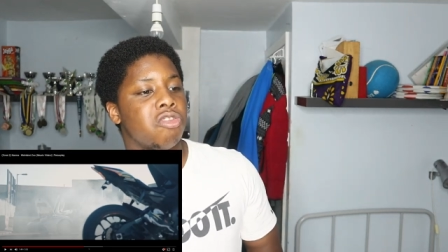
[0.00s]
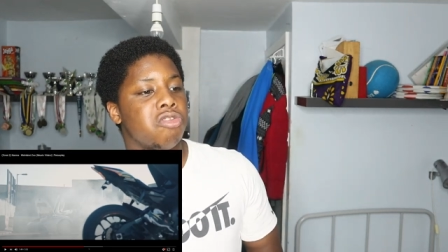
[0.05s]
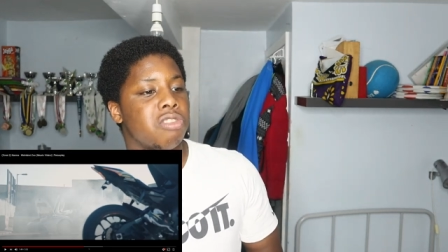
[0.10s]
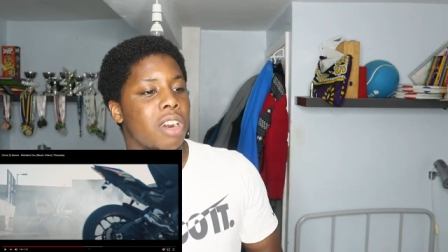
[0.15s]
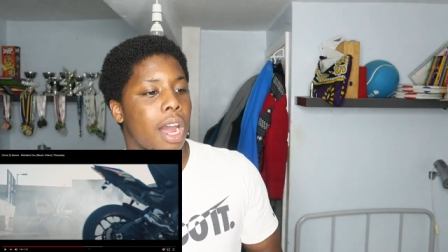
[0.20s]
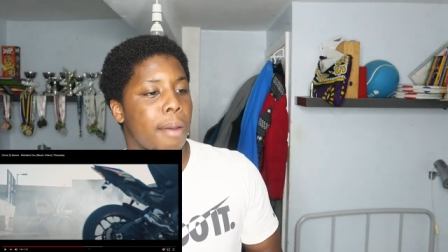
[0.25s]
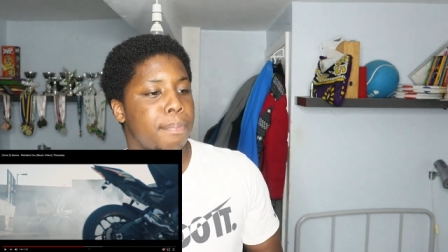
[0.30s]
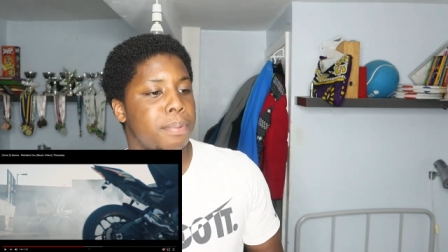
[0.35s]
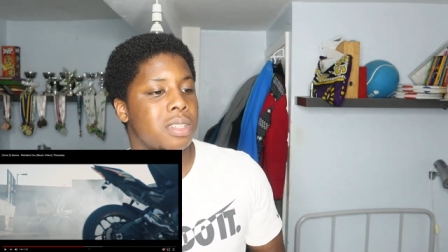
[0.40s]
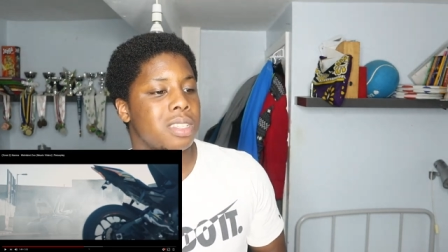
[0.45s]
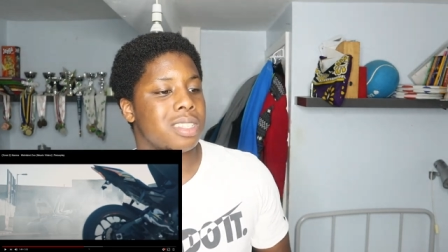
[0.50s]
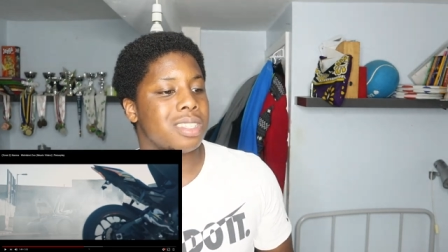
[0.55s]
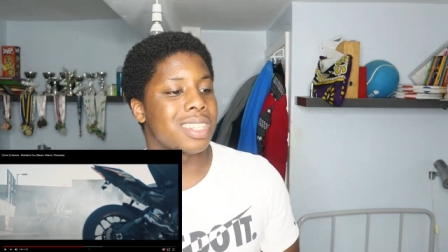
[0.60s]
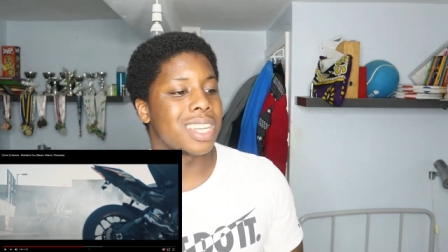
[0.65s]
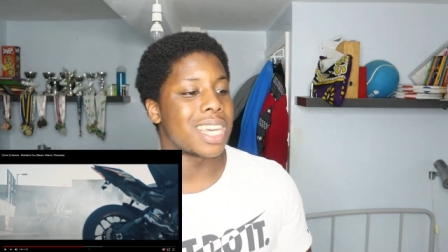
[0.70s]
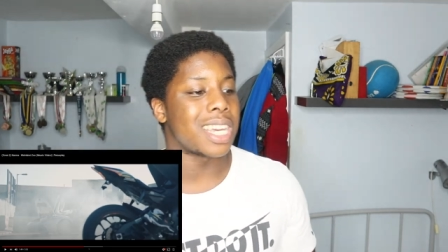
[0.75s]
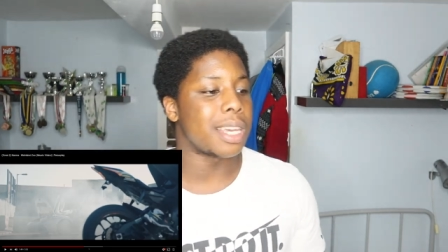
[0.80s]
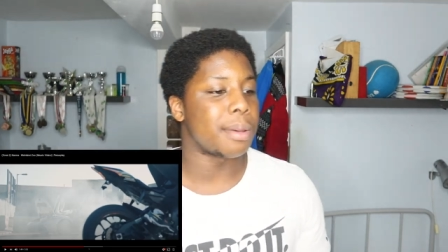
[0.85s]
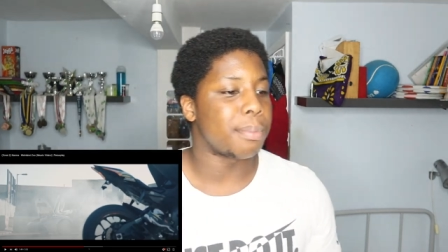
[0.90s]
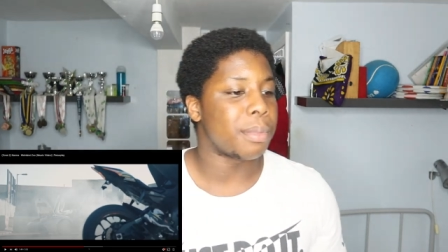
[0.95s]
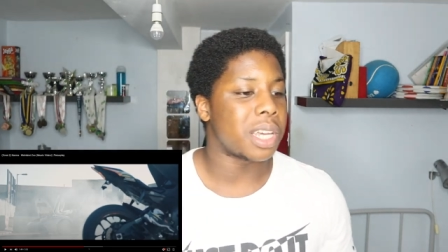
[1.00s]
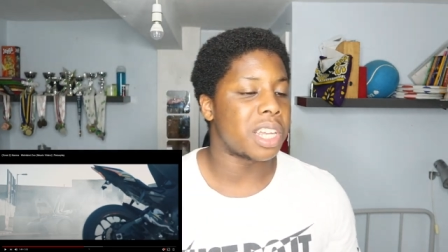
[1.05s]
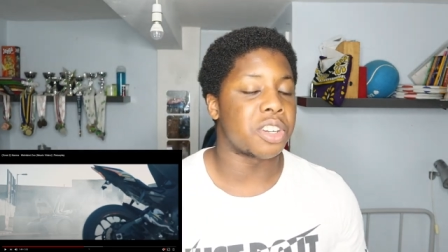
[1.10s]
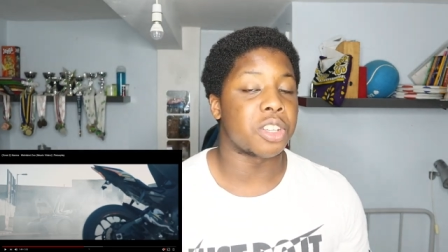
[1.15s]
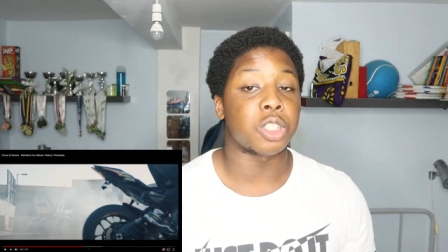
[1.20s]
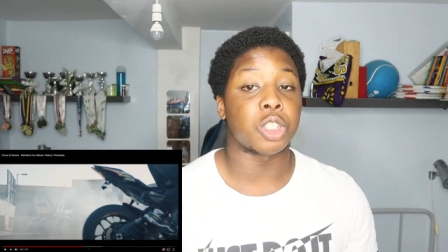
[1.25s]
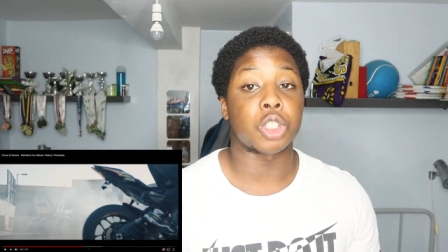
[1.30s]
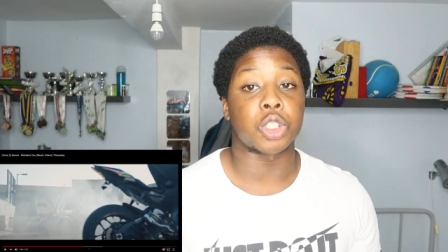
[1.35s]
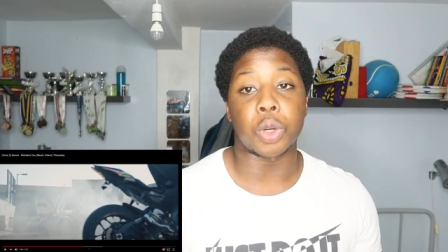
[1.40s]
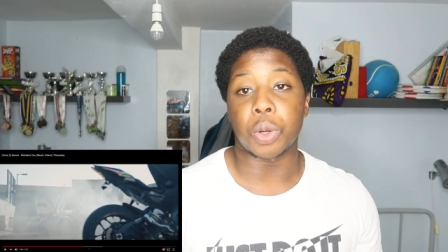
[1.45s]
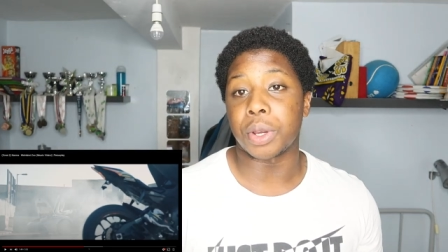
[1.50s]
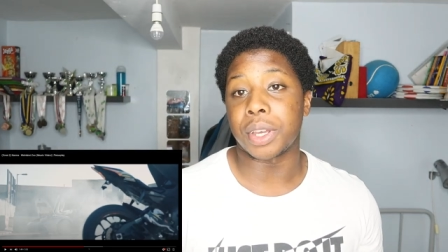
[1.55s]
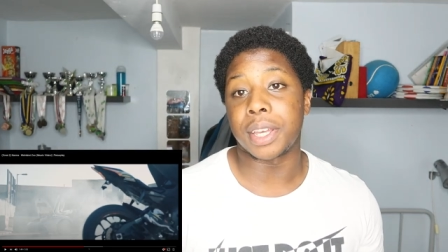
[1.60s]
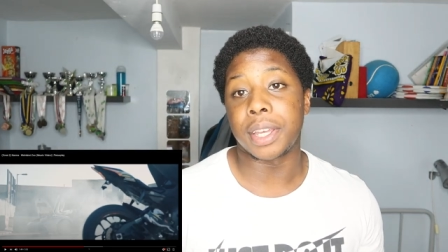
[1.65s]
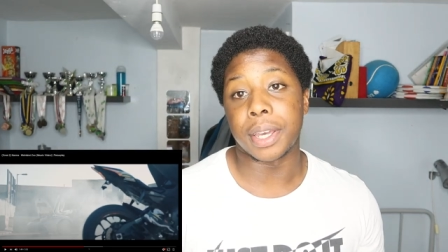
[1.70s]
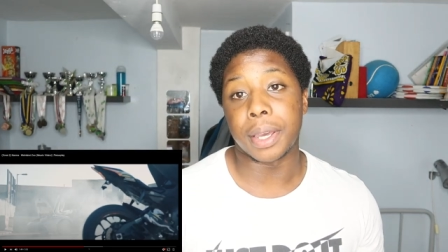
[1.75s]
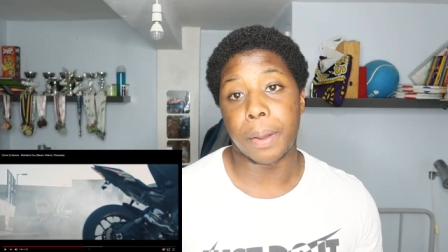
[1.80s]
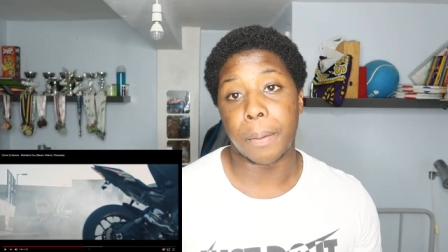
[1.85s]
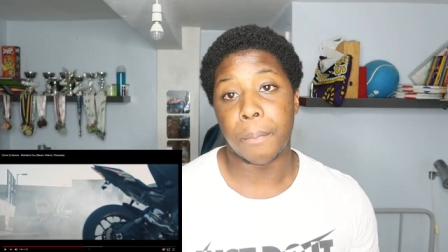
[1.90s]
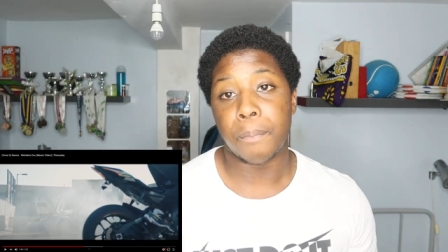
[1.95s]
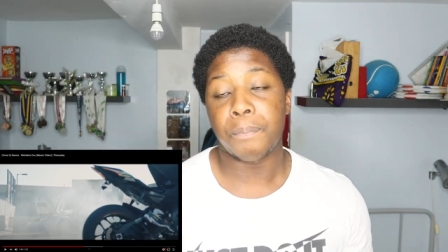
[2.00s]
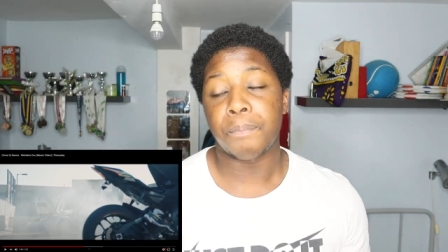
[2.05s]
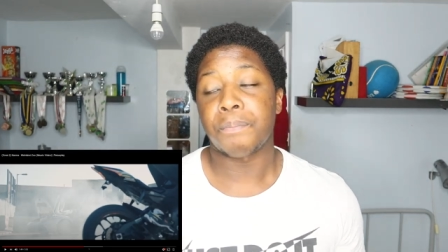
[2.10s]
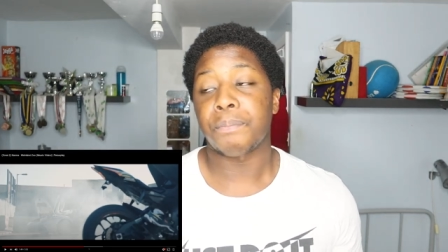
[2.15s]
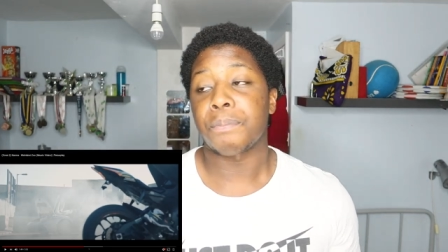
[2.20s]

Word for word: rapper's name in a song, yeah,